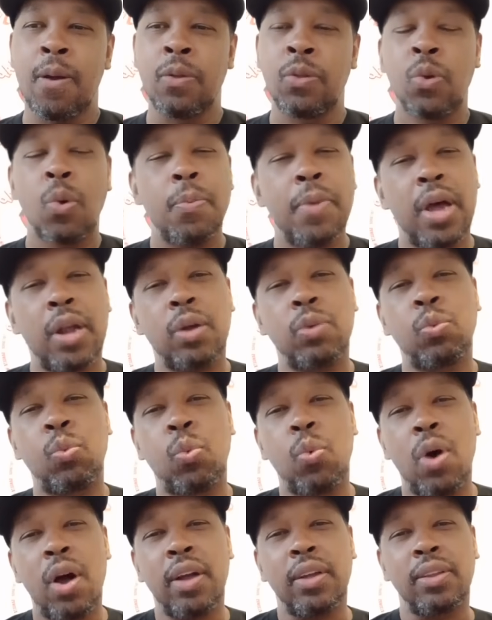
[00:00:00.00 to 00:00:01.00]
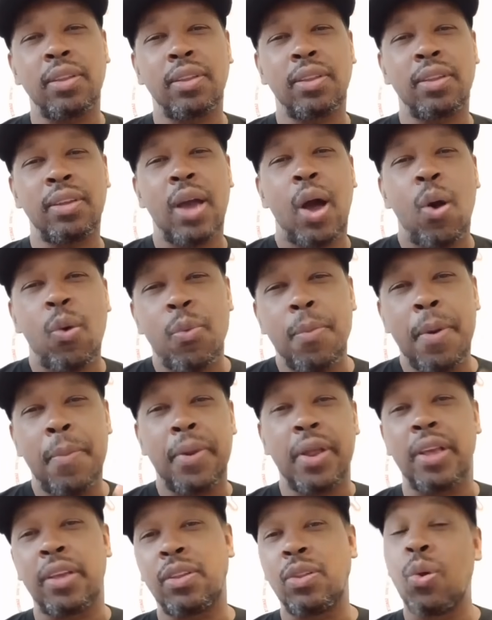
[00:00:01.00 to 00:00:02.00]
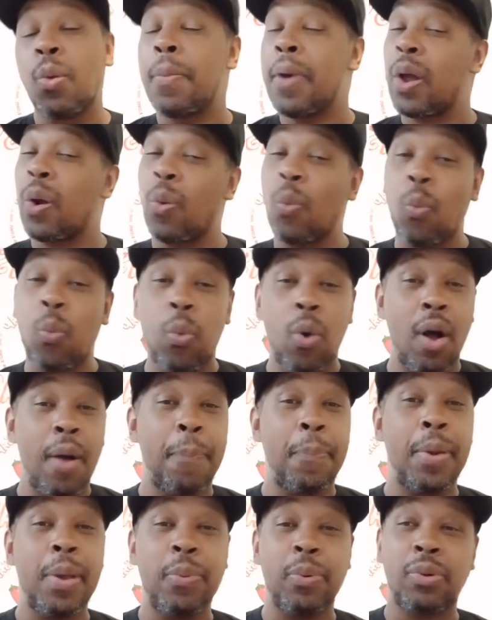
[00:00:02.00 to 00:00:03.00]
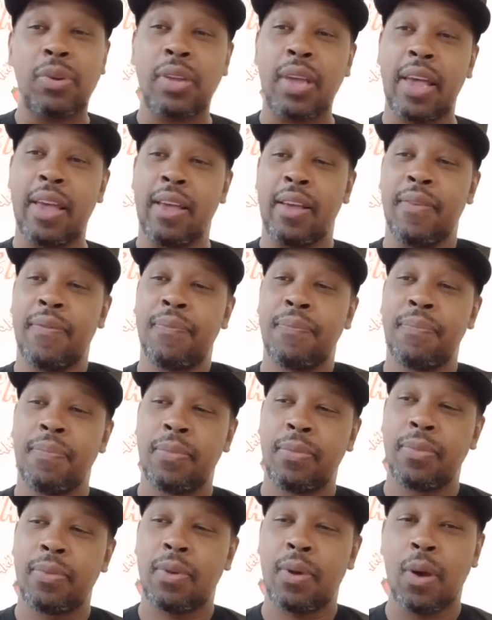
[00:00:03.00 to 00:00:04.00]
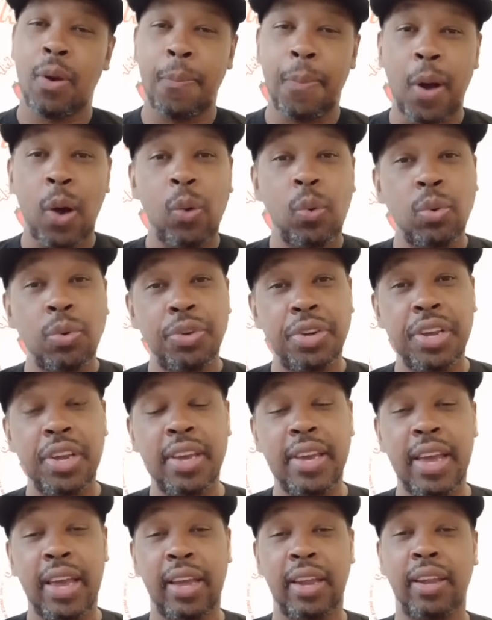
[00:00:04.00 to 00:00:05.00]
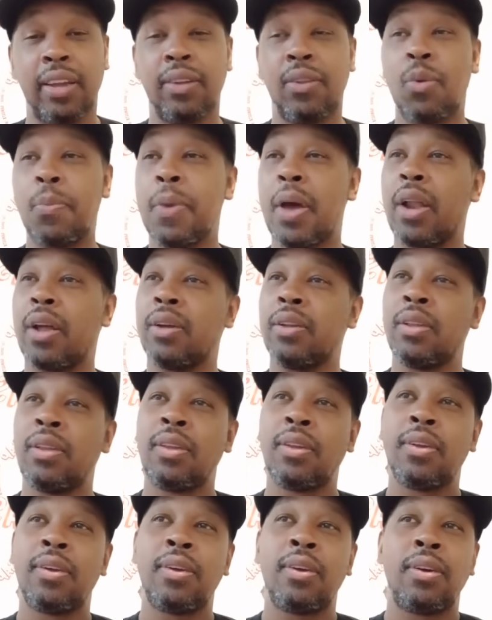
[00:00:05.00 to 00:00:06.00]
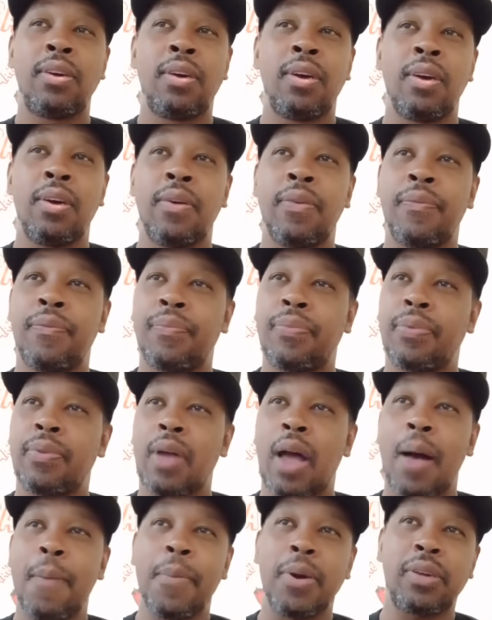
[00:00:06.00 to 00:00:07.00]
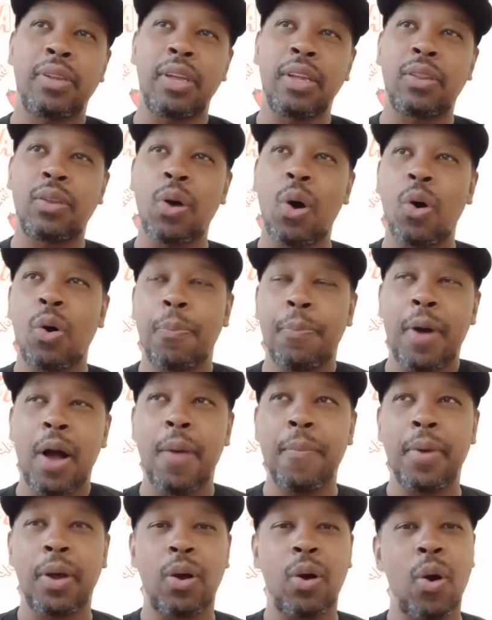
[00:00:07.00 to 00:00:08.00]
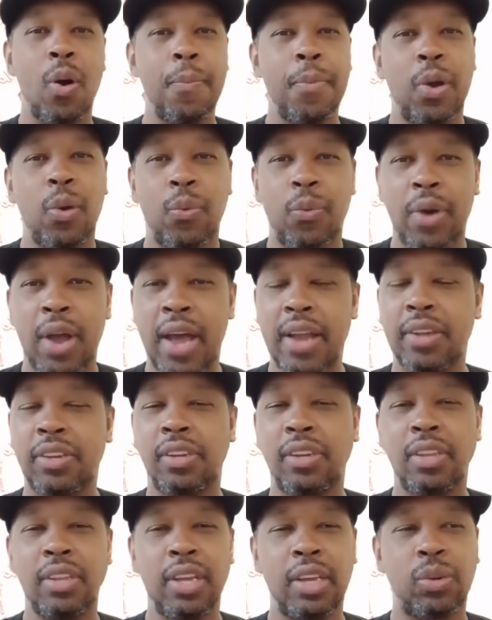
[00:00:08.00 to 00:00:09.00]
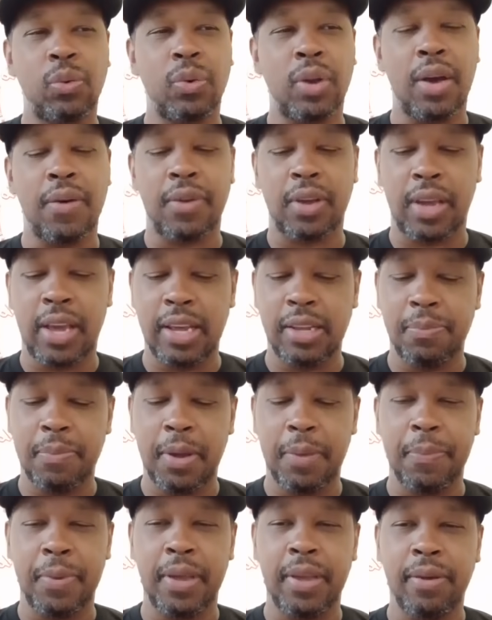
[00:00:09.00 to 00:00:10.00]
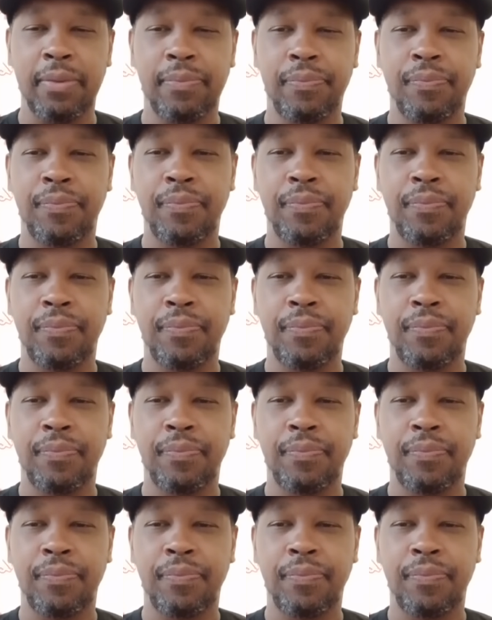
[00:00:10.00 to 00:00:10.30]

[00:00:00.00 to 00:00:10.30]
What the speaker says: no matter what, y'all remember this, no matter what people say about OG Giggity, no matter how much they talk about him and call me a rat, a snitch, whatever the case may be,